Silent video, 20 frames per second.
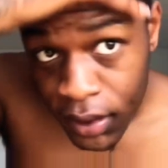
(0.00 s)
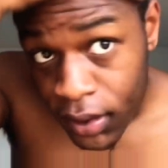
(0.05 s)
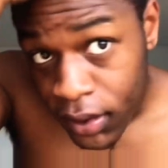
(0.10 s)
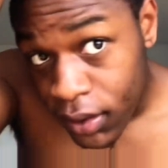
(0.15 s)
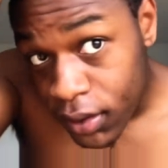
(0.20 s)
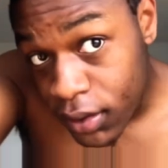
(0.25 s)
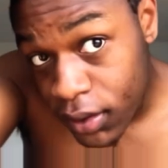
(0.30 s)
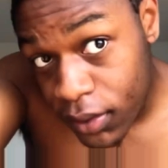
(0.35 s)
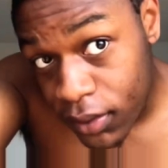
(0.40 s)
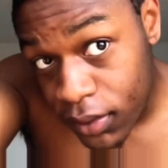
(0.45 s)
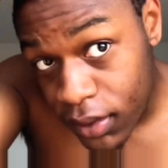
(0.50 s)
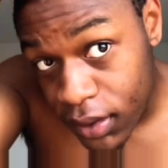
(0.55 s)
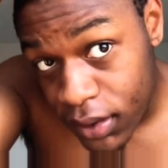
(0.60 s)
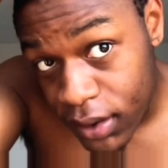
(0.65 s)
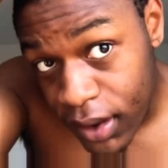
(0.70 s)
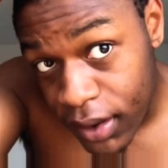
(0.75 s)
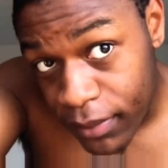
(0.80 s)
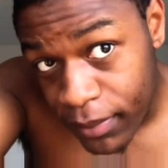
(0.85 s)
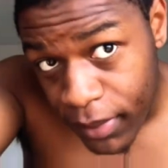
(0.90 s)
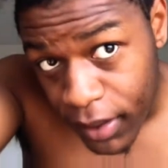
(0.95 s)
don't let
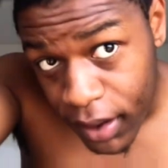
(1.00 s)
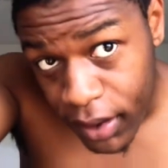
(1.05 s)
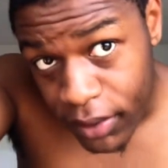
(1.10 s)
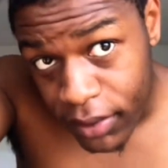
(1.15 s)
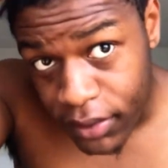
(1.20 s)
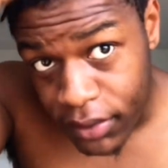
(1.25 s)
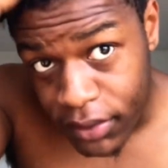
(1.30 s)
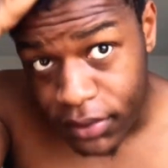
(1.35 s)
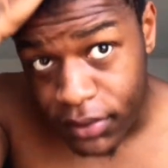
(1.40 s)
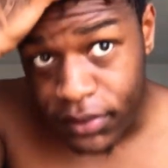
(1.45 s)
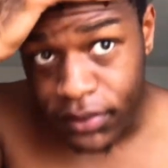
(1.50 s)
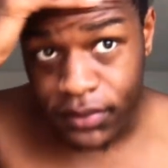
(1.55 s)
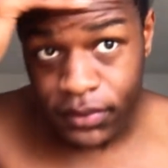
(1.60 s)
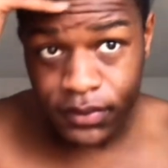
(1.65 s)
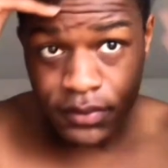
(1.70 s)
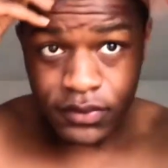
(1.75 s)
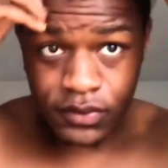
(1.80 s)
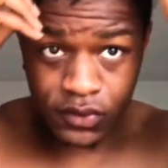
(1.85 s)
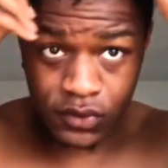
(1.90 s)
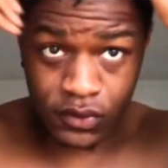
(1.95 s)
that bother you
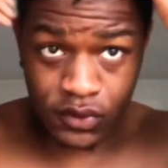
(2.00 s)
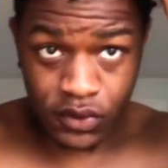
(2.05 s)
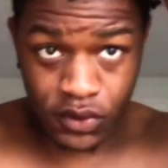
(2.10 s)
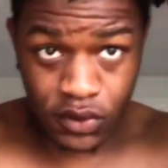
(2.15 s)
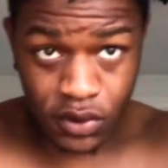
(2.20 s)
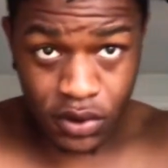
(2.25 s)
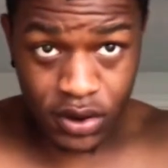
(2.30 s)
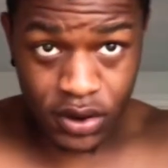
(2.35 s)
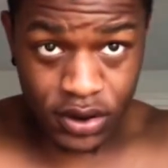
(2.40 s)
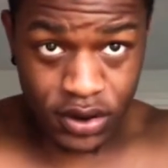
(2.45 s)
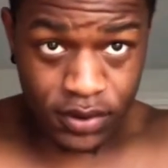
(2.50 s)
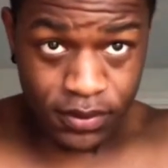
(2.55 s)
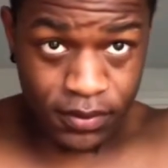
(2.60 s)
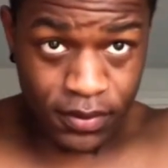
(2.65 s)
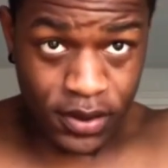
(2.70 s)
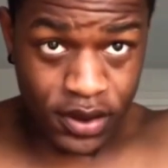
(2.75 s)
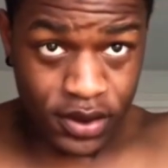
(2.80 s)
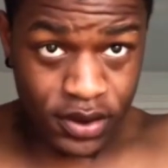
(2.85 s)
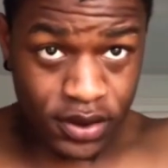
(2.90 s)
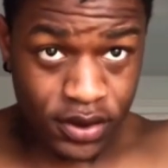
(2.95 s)
or this
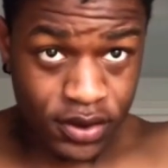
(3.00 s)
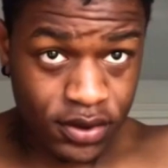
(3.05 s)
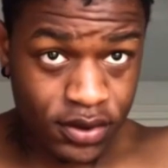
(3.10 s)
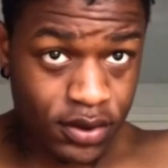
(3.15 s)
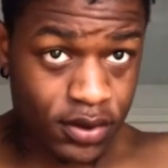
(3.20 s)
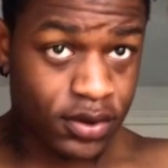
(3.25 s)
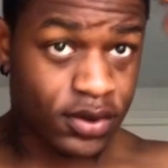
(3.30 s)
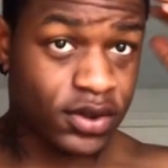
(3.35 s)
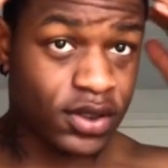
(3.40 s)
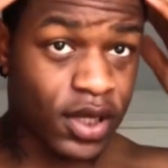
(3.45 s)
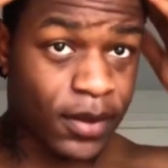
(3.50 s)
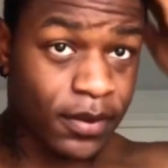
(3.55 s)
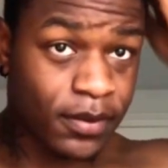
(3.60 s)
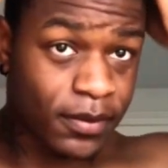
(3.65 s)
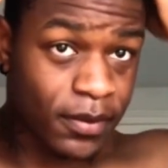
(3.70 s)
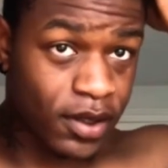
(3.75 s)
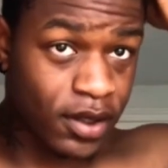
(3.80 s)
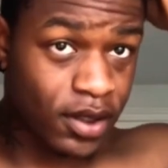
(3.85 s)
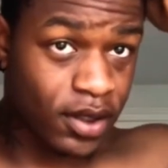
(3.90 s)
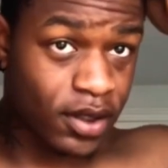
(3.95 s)
mess on top
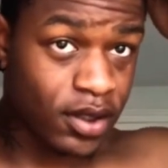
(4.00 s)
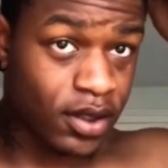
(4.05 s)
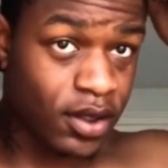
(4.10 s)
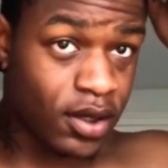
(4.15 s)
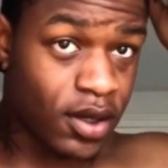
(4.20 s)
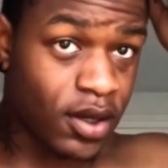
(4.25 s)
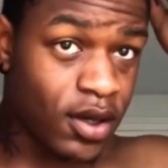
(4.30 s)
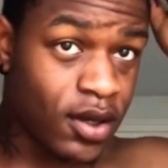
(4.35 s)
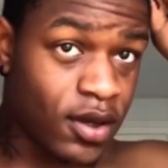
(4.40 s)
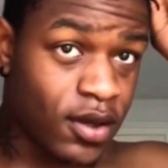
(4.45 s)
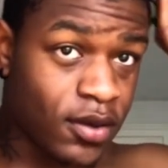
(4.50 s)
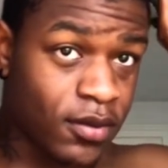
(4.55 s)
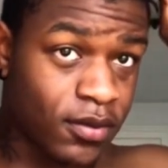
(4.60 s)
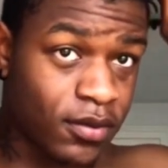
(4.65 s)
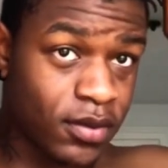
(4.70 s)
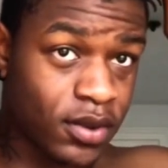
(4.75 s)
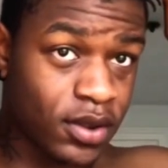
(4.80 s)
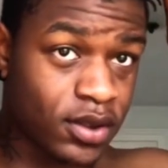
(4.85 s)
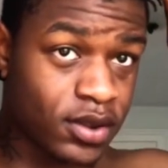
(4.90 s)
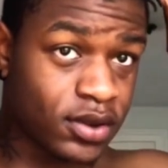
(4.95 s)
of my head.
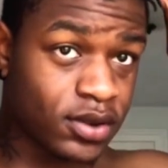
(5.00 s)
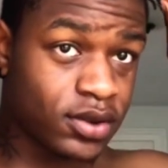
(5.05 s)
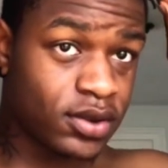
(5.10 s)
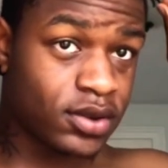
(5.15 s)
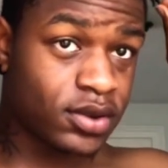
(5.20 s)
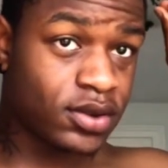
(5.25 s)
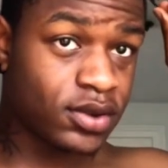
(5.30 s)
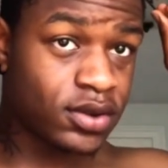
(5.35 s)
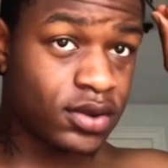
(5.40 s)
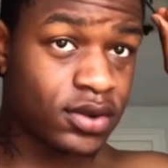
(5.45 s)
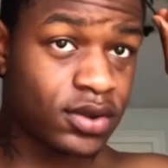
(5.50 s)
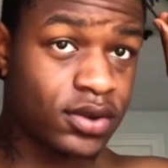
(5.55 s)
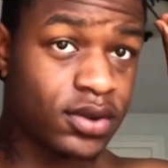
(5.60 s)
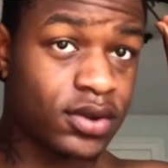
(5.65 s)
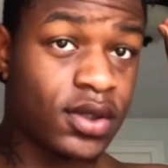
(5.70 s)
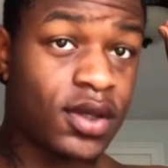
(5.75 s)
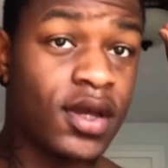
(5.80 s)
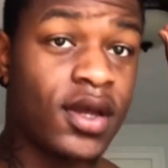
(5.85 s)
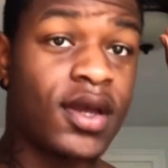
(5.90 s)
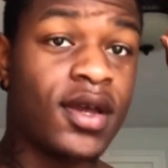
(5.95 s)
But
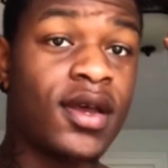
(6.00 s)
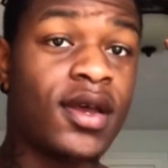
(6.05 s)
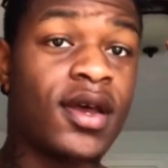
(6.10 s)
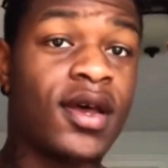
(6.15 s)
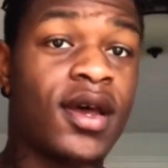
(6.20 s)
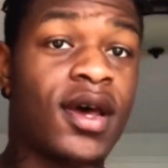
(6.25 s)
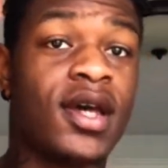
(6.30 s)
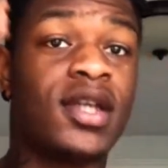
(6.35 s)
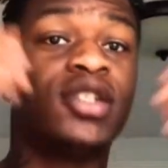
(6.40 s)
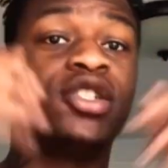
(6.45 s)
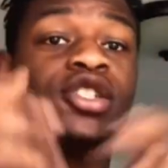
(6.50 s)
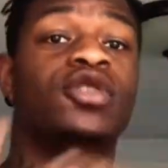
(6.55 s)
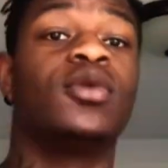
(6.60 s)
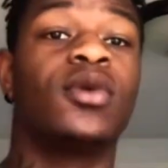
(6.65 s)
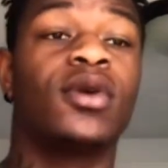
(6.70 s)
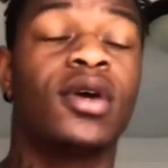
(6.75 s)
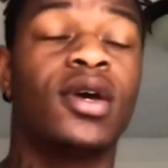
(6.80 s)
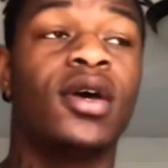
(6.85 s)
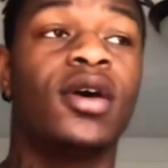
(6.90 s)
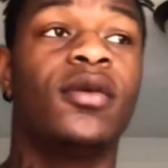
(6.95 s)
I just
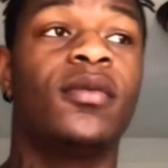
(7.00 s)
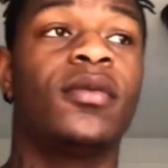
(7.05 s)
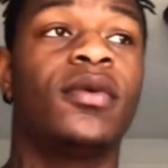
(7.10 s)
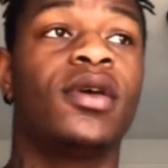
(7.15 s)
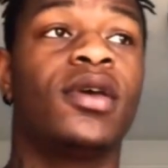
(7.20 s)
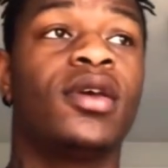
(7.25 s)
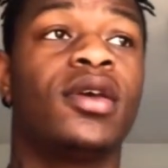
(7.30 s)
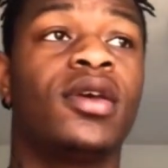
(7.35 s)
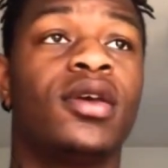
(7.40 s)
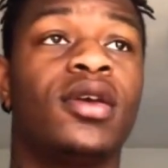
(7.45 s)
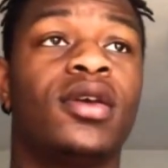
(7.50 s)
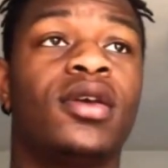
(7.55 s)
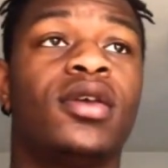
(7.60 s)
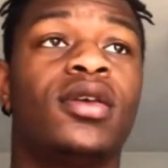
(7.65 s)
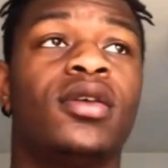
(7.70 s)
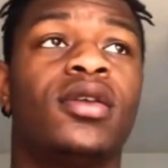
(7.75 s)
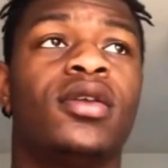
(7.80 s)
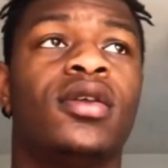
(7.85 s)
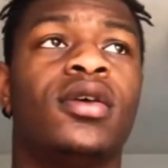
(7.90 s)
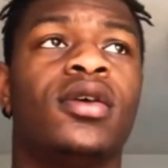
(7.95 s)
woke up
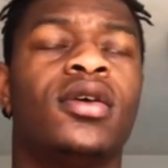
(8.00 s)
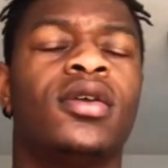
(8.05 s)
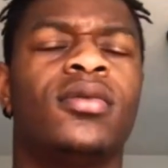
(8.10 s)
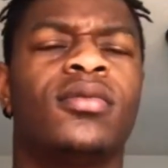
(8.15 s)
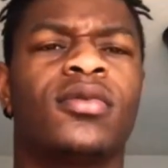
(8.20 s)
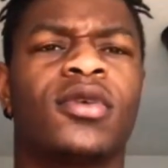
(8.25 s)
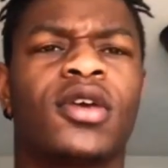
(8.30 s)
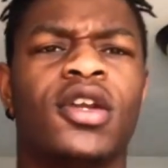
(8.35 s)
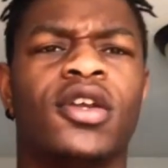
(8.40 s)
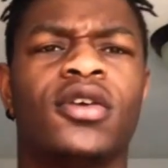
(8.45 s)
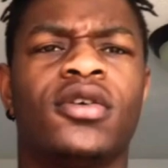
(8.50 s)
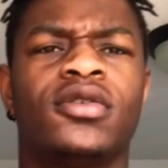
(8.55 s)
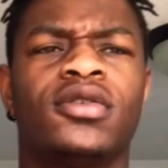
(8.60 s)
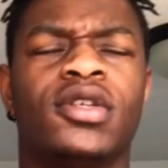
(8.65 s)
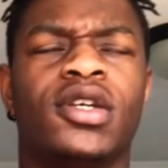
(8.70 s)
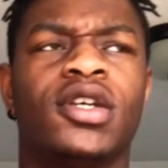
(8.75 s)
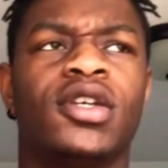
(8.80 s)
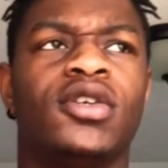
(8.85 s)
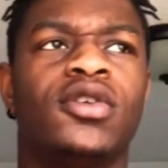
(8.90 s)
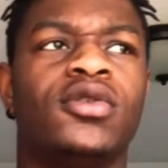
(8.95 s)
and kind of gonna
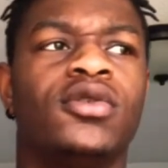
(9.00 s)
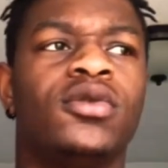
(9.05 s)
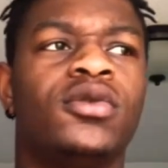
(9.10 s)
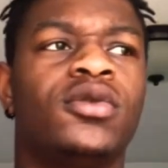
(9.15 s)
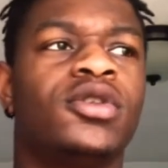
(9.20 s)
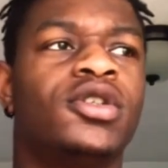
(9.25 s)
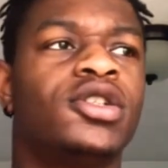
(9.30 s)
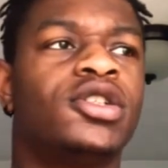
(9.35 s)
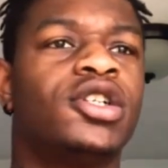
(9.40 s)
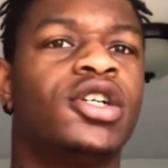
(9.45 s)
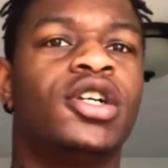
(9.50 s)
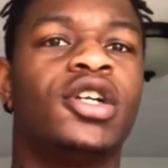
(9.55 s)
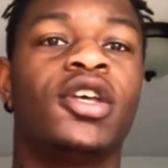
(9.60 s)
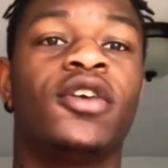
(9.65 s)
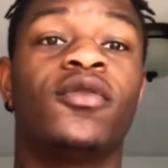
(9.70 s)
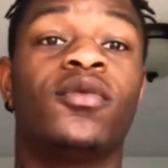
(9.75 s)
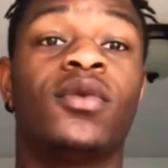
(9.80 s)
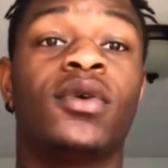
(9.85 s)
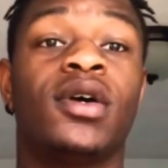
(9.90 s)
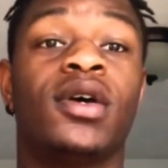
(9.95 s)
take you on a journey
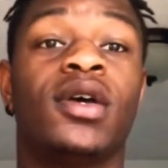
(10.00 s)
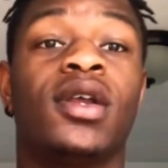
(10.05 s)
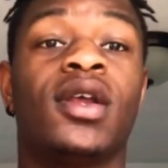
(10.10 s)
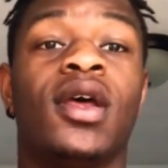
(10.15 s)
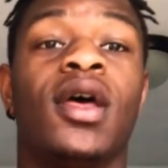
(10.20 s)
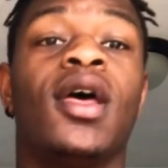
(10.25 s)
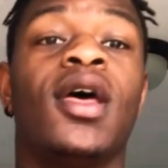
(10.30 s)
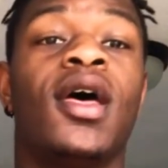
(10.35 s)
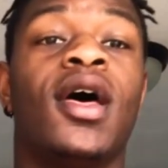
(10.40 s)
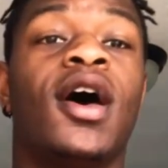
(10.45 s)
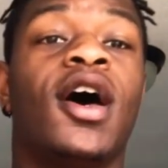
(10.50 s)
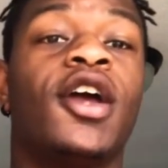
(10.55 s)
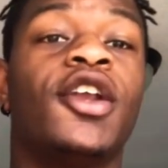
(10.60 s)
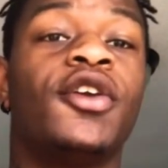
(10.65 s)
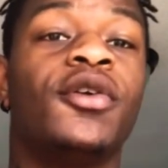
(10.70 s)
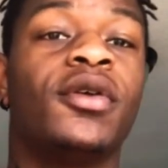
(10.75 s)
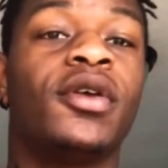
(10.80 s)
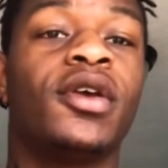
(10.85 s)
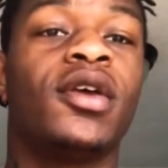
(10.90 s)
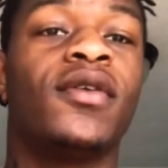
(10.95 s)
of what I
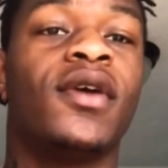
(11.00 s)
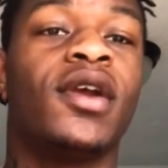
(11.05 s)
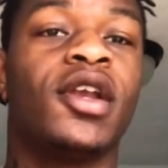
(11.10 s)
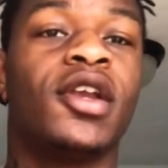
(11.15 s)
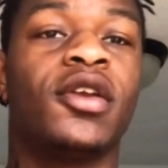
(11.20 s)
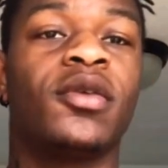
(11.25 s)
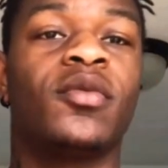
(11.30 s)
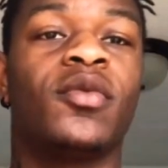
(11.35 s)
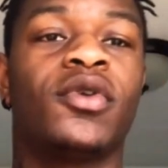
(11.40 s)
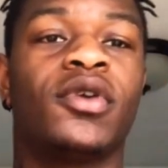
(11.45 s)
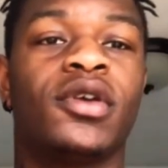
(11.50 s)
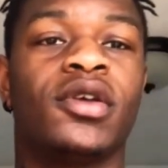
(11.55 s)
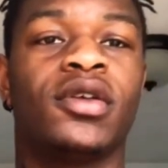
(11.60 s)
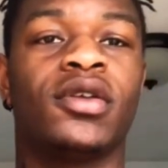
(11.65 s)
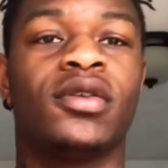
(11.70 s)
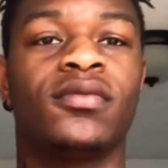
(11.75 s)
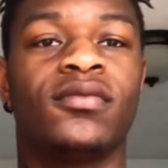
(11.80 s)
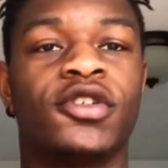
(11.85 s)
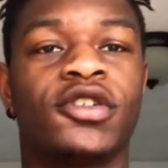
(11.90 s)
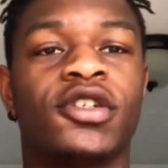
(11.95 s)
do to get ready in the morning.
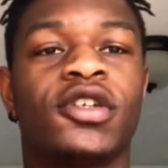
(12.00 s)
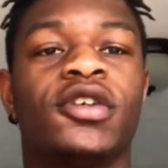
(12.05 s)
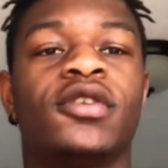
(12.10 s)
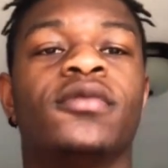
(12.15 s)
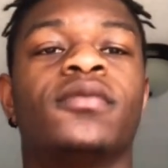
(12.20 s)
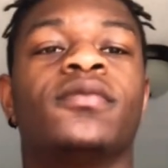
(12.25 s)
Let's go